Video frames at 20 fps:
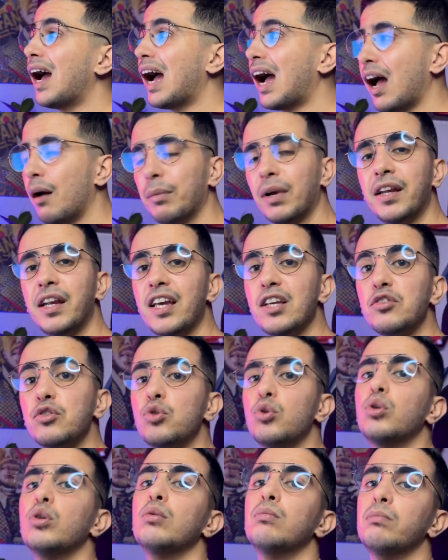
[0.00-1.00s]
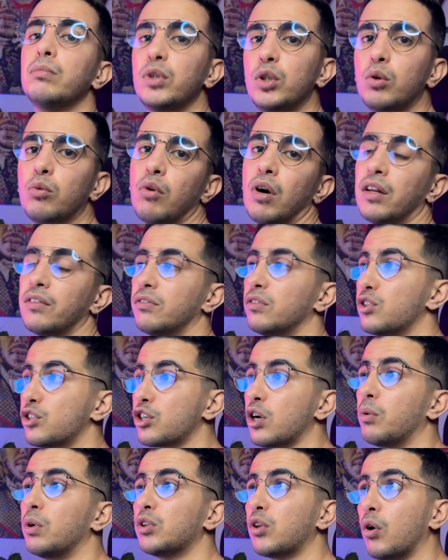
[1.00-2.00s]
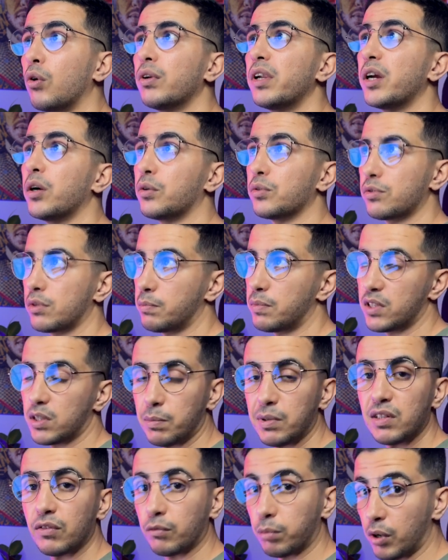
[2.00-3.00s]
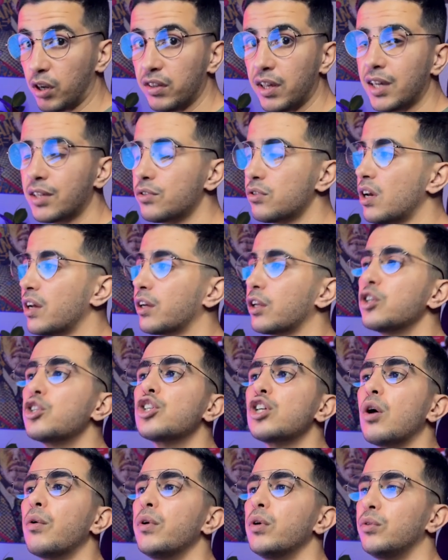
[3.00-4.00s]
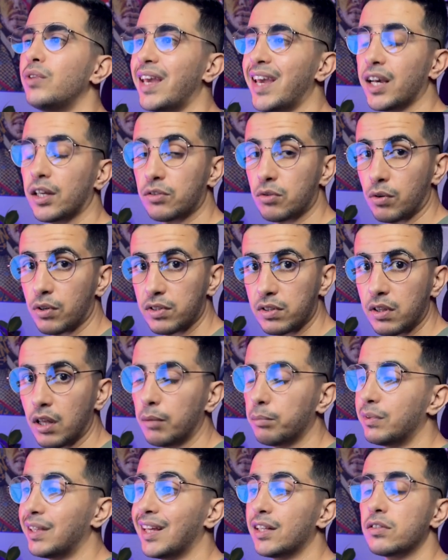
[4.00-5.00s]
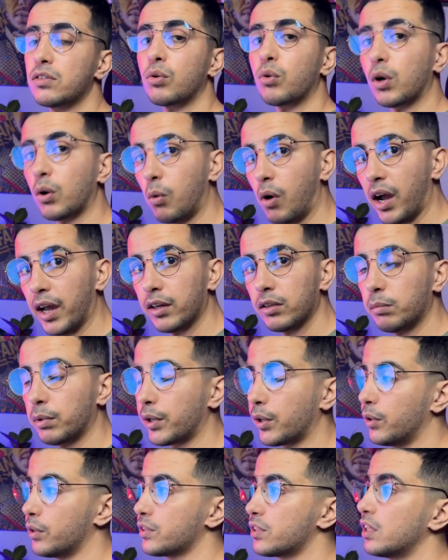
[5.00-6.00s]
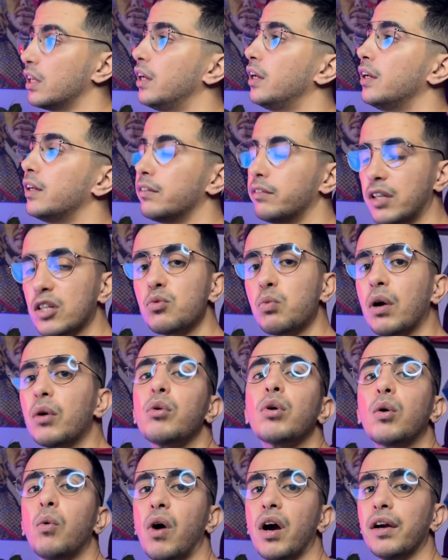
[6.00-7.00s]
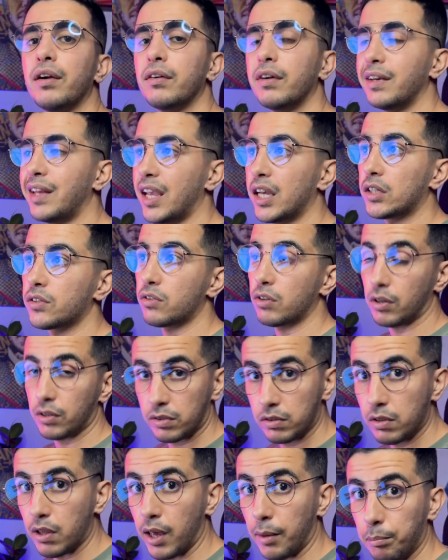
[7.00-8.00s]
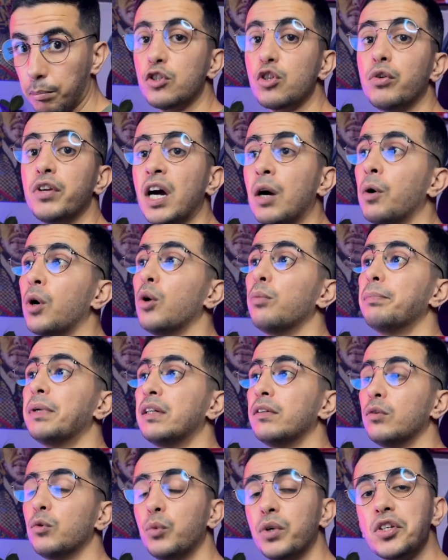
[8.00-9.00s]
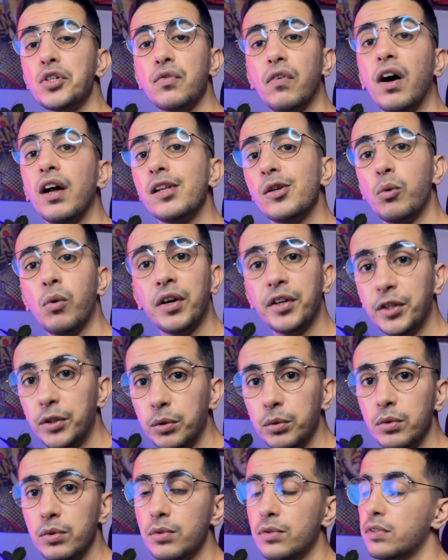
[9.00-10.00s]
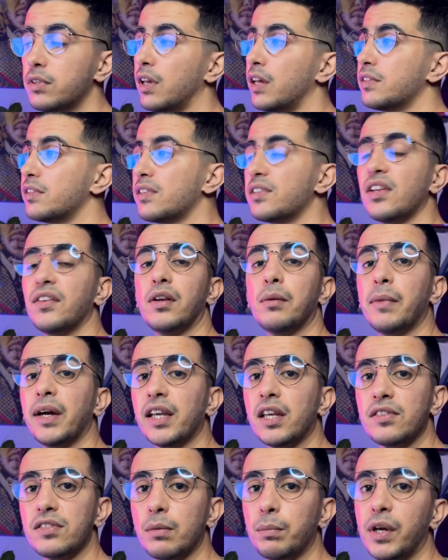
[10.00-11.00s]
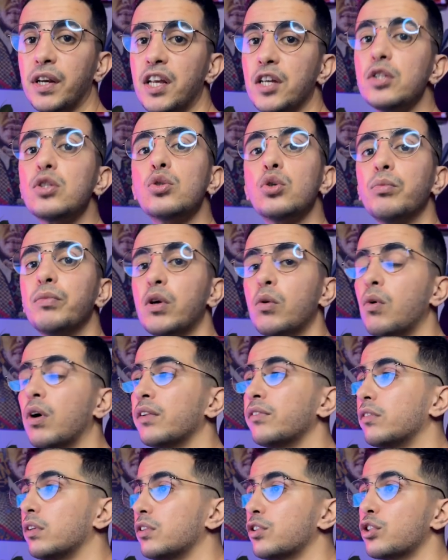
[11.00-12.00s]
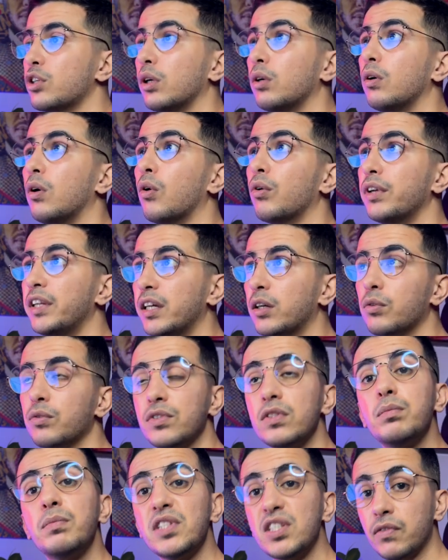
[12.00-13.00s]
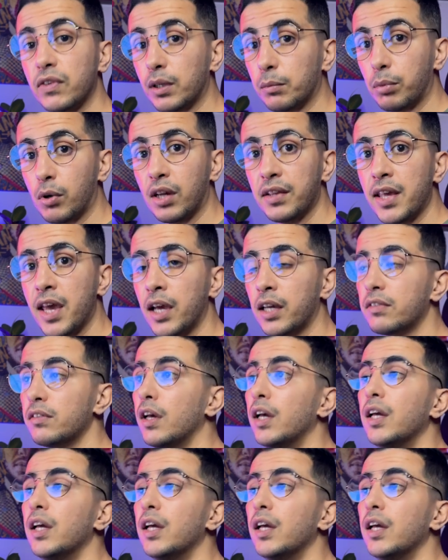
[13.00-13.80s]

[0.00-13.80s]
I'm gonna assume you want to show it only on specific products so I can show you the extra stuff that's required because this one require an extra step. So now open which file you want to use. As I said, in my case, I'm going to assume you want to show only on specific product.